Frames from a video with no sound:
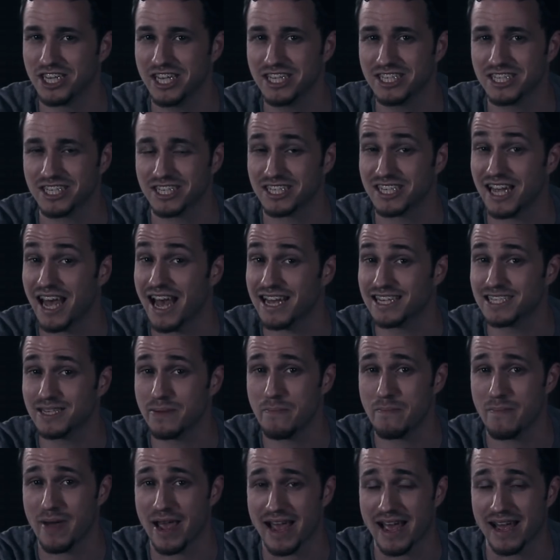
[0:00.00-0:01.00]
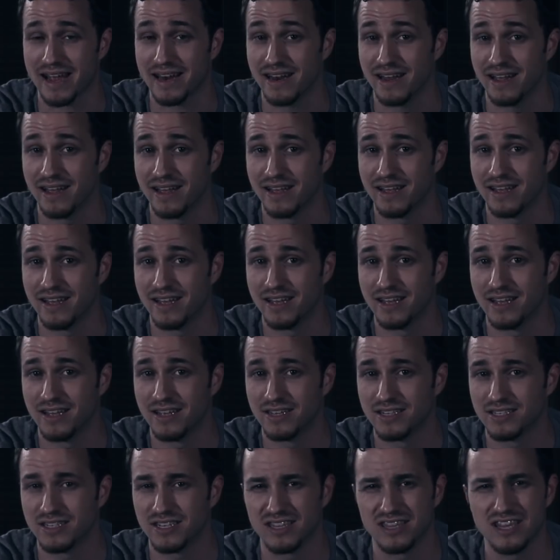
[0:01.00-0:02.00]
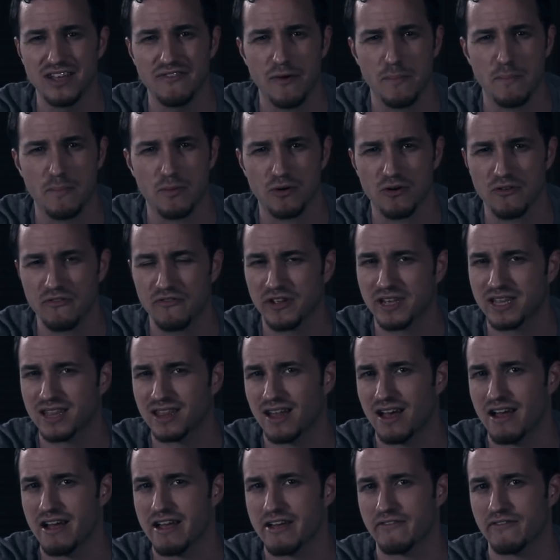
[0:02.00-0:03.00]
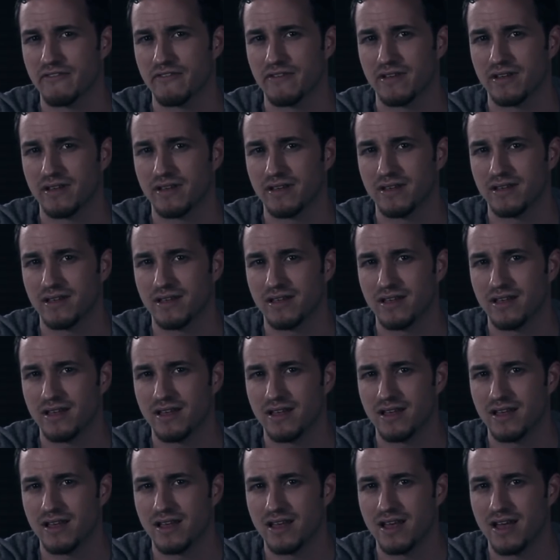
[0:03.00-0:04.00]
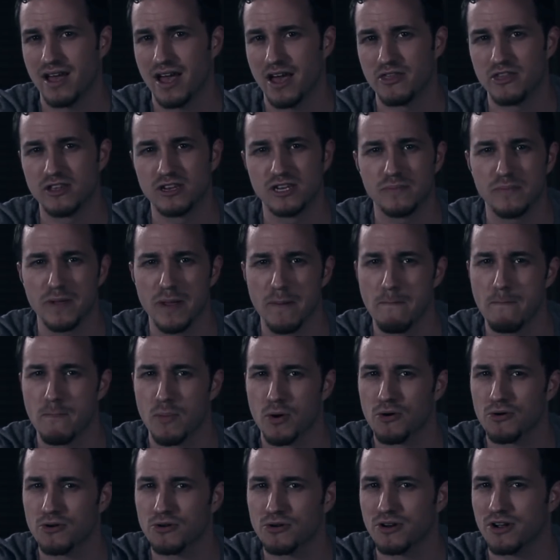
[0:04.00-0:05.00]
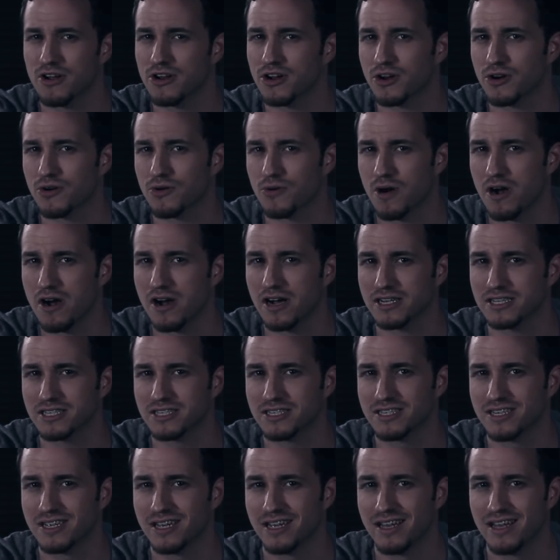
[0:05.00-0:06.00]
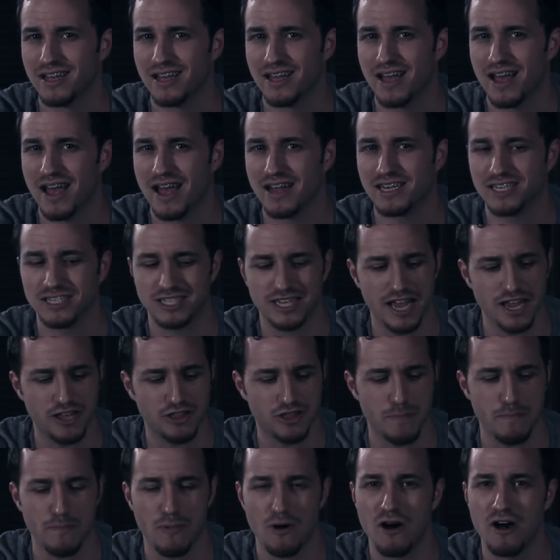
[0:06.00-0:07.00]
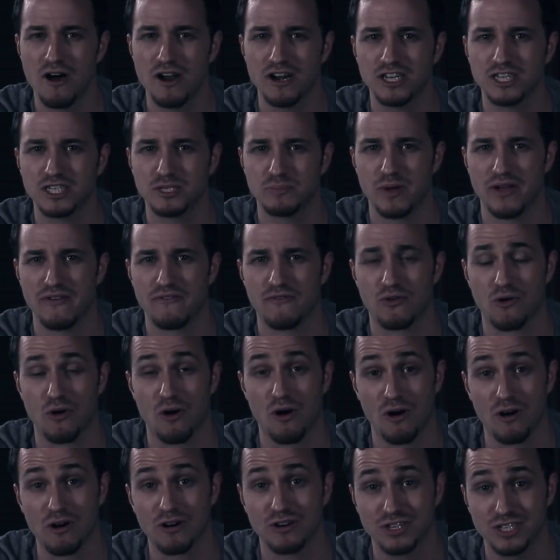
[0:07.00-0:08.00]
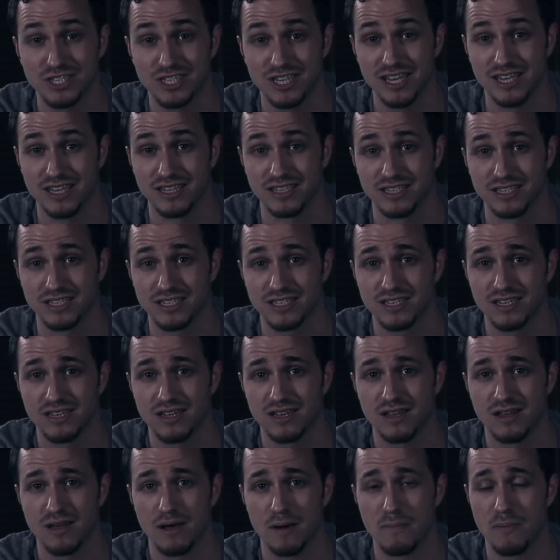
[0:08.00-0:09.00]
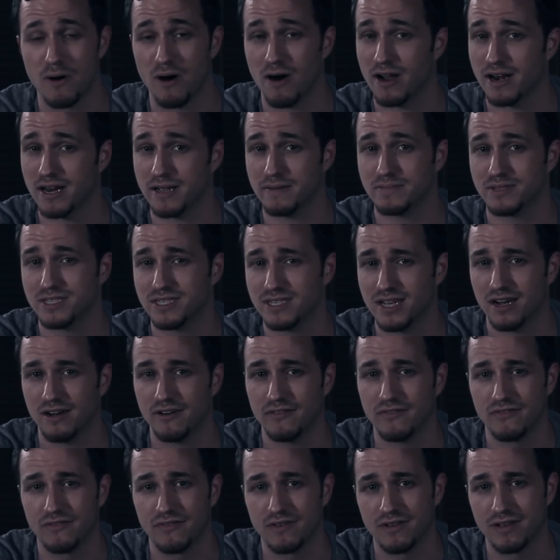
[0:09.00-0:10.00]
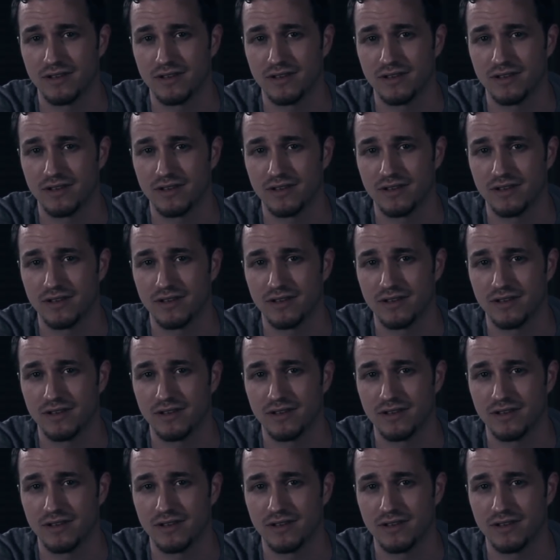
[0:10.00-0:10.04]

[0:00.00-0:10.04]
Jesus as a man to live a perfect life and then to be murdered on a cross and to take the punishment for our sins upon Himself.